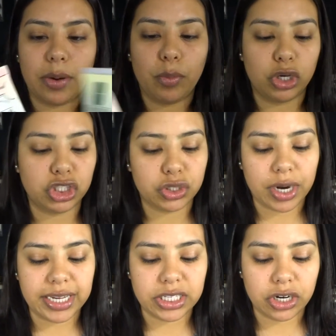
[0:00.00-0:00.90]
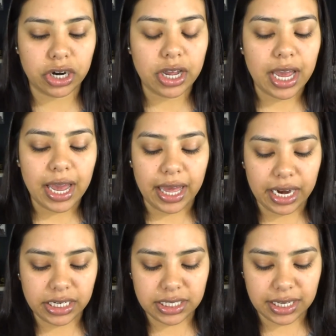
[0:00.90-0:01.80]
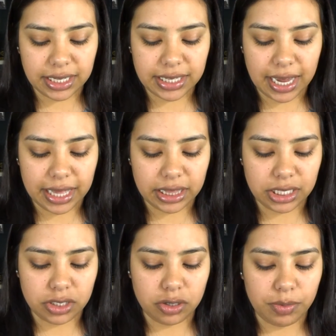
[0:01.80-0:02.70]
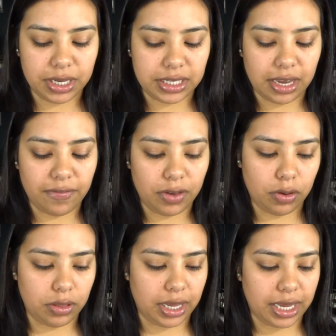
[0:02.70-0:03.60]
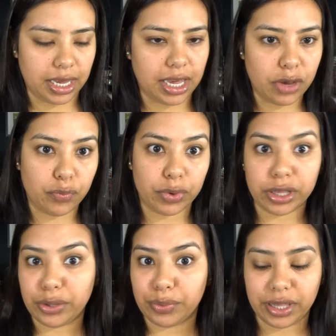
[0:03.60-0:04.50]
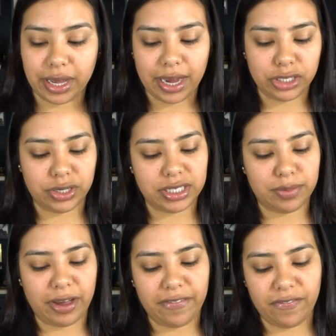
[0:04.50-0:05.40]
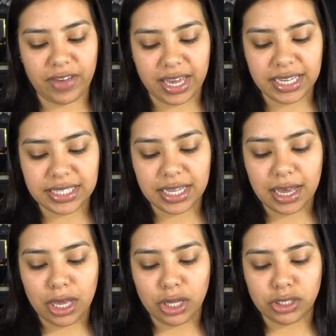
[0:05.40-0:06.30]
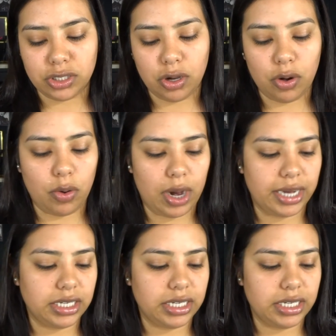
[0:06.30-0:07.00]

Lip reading: moisturizer, and I just like to add these two because I feel like it really hydrates my face. So I